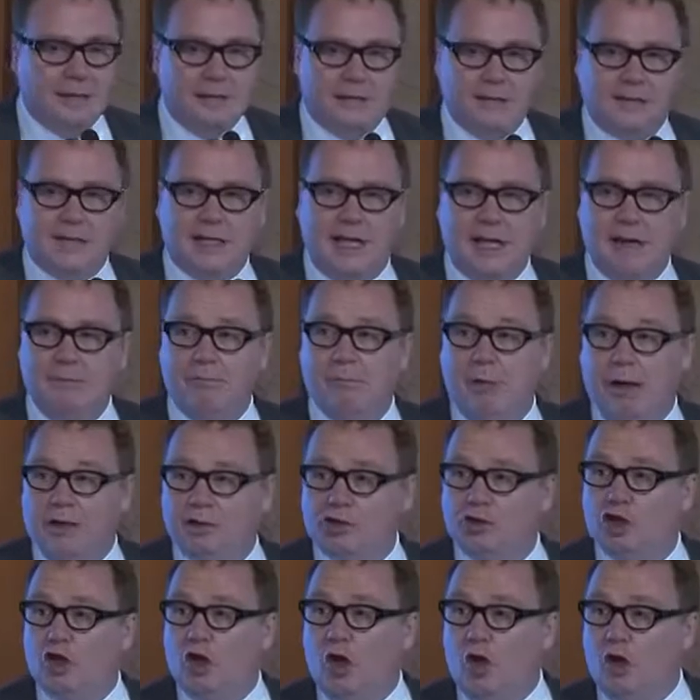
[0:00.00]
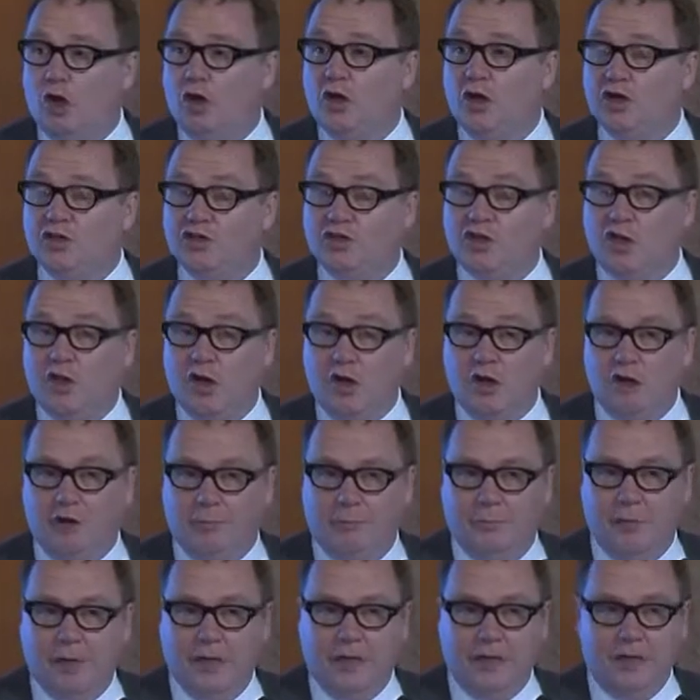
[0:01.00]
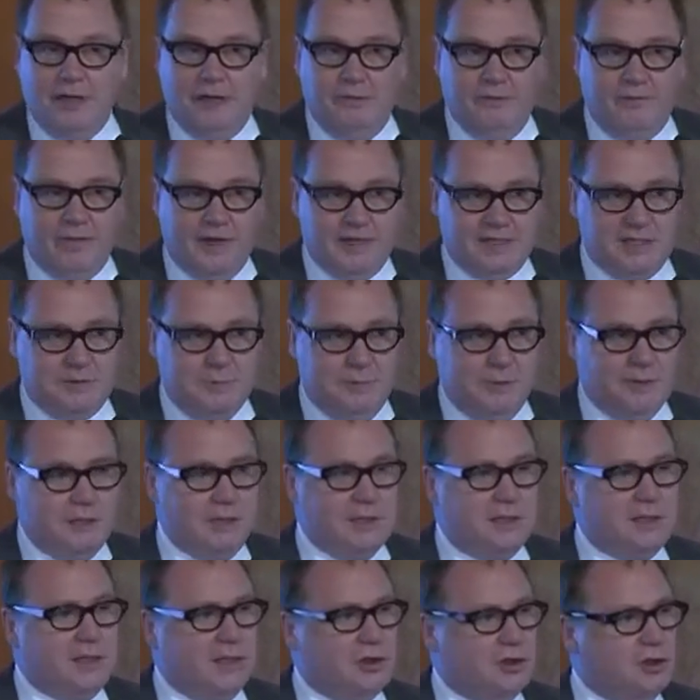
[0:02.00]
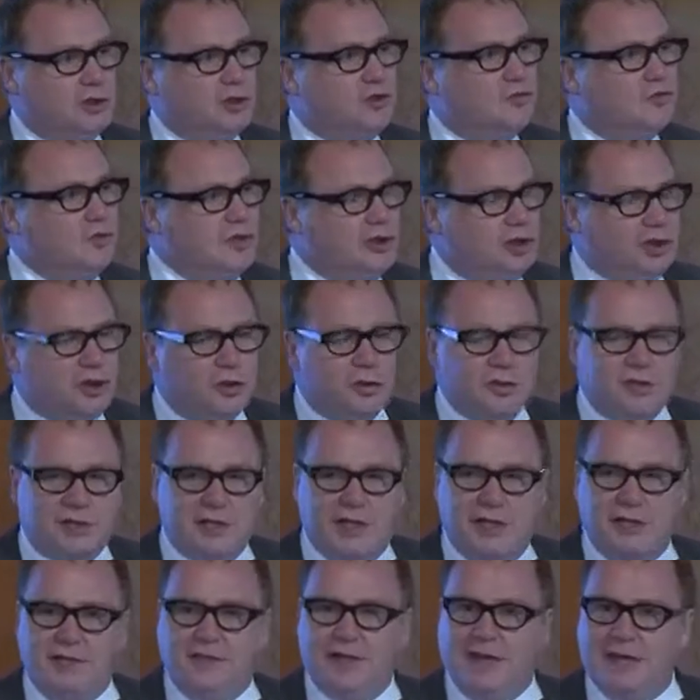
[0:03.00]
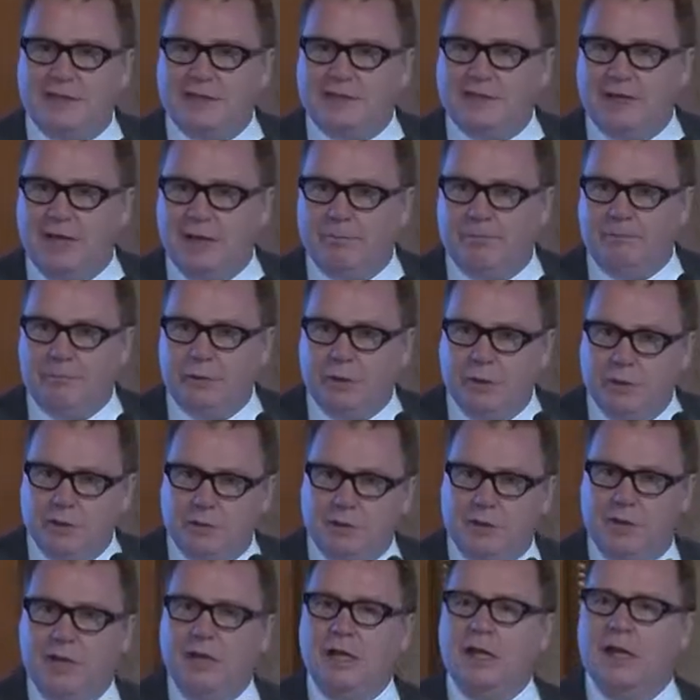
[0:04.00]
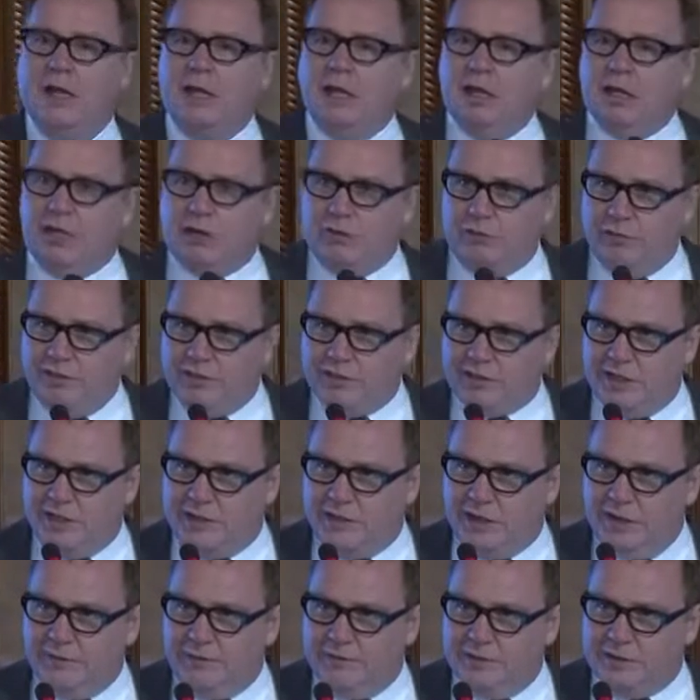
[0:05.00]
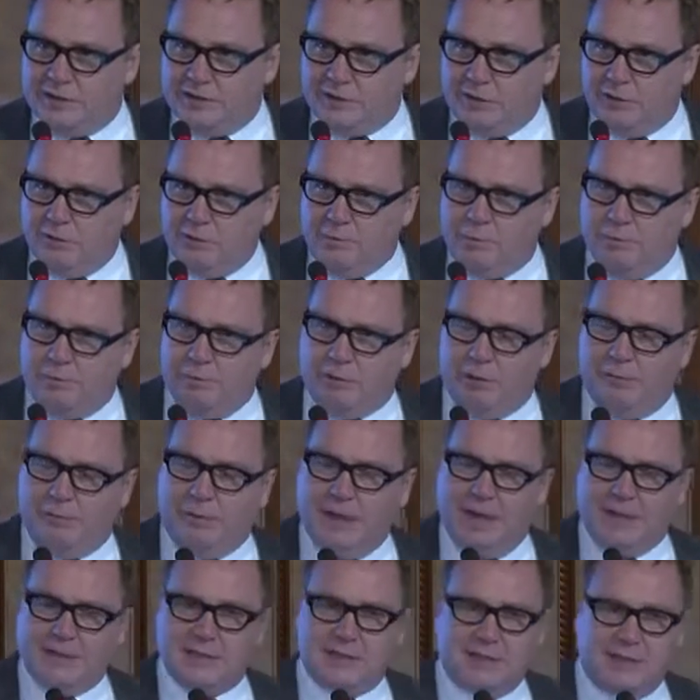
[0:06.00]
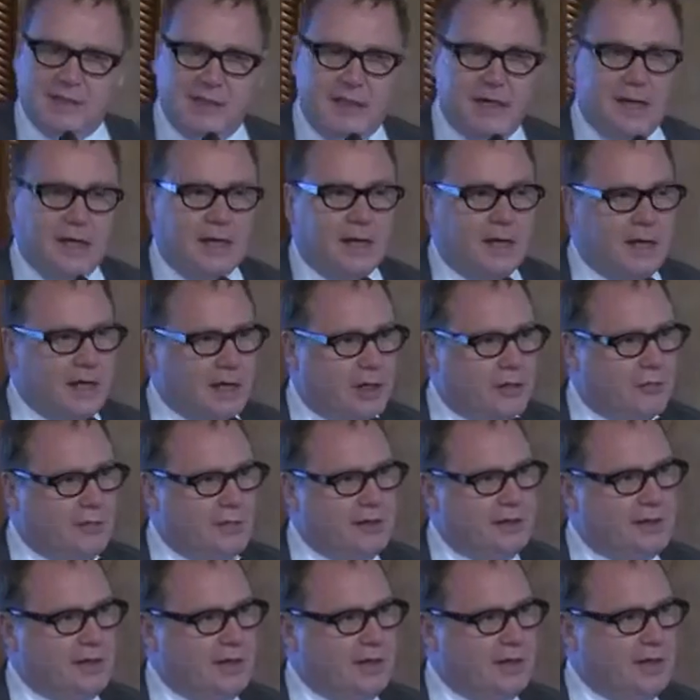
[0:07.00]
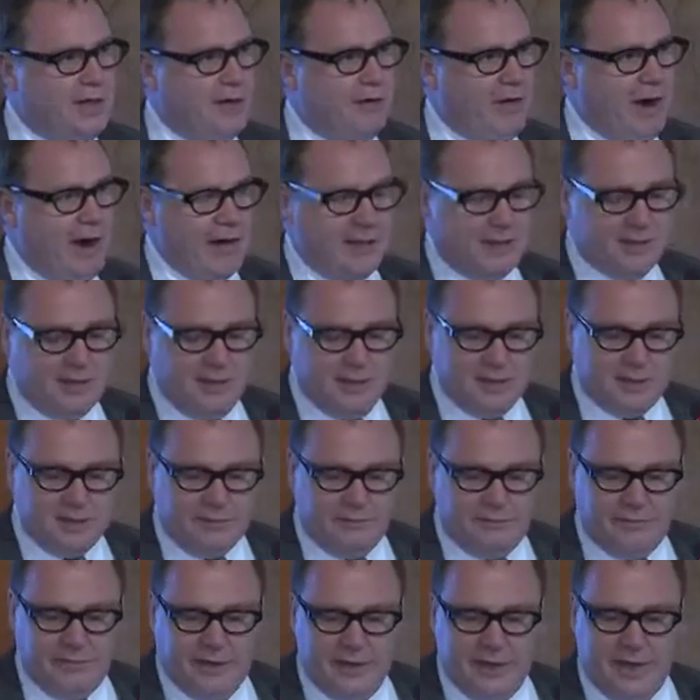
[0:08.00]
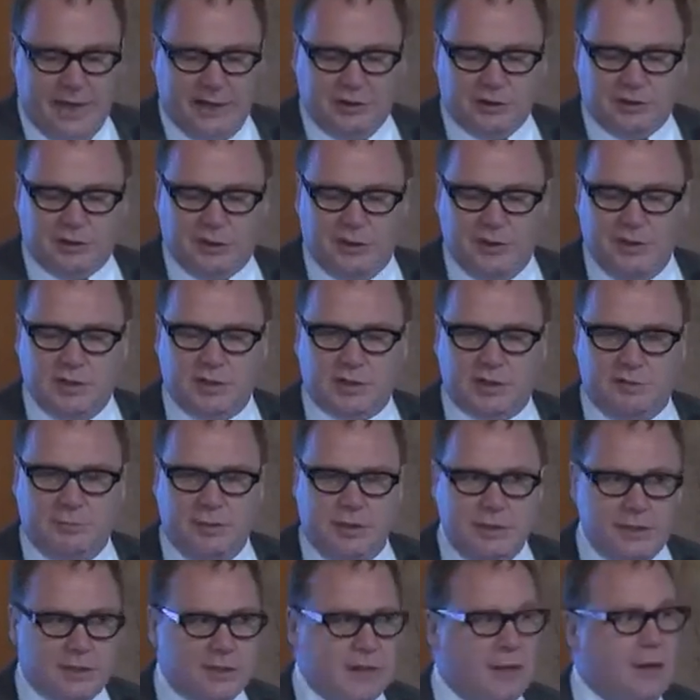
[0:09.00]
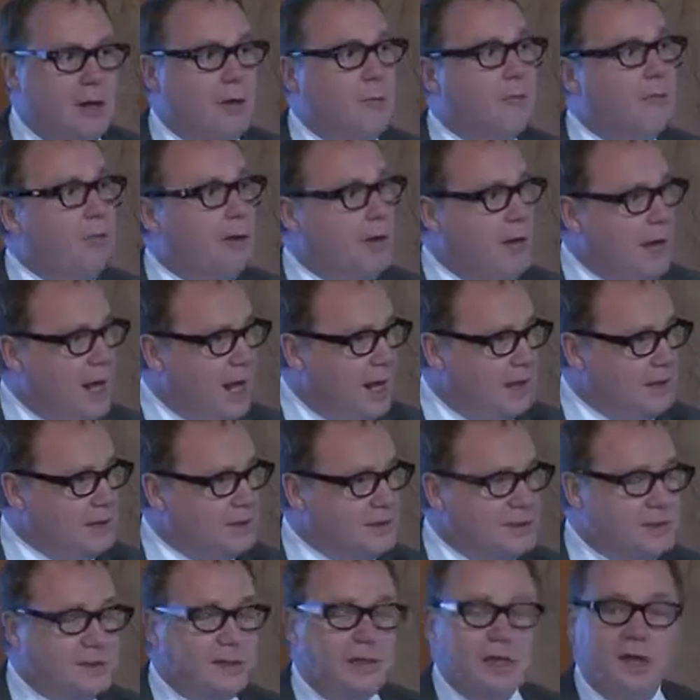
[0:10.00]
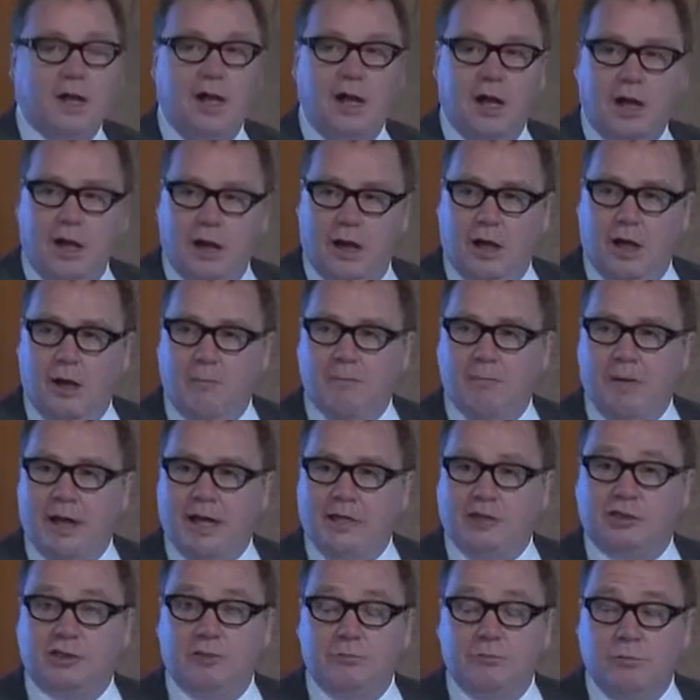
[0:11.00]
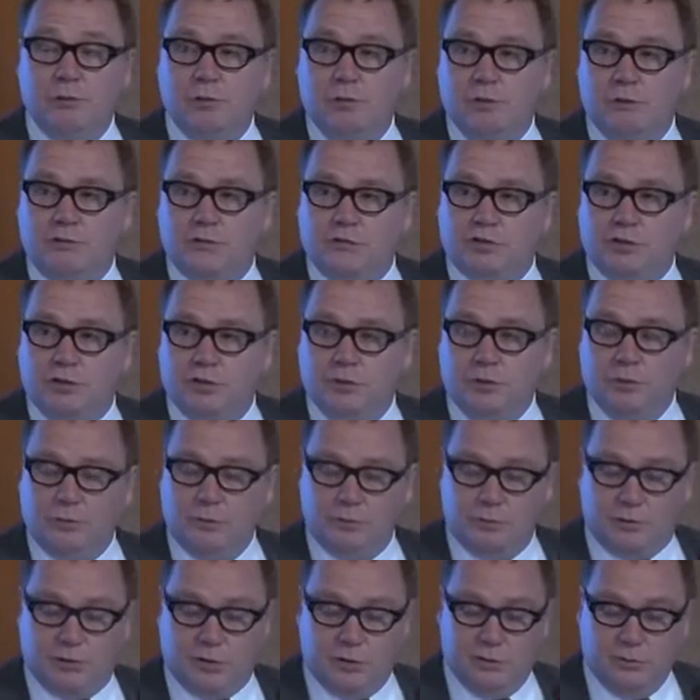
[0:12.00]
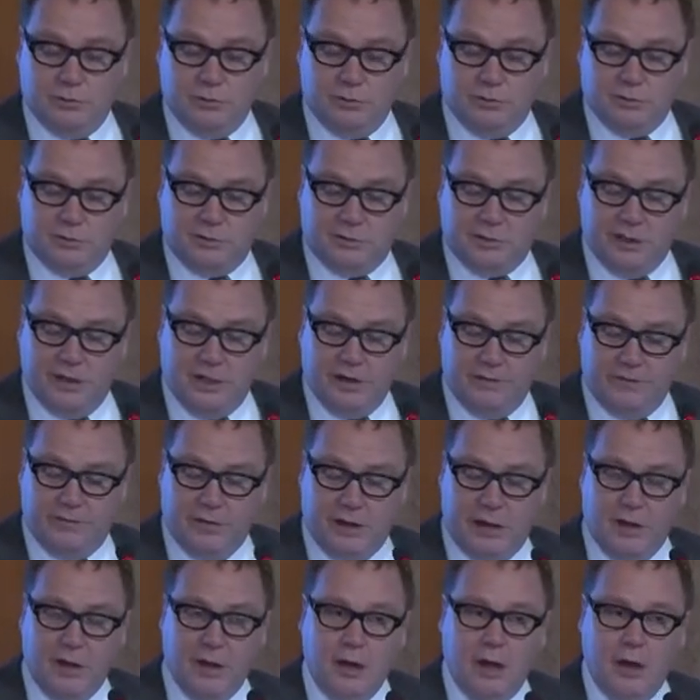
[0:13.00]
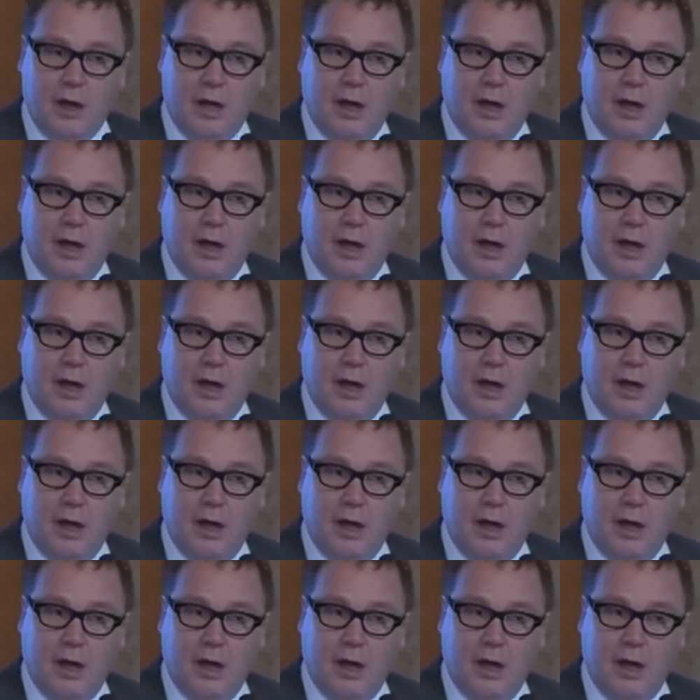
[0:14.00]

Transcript: to take much longer term investment decisions, reducing their debt burden, increasing their fiscal capacity, increasing their access to financial instruments, plus a major move to deliver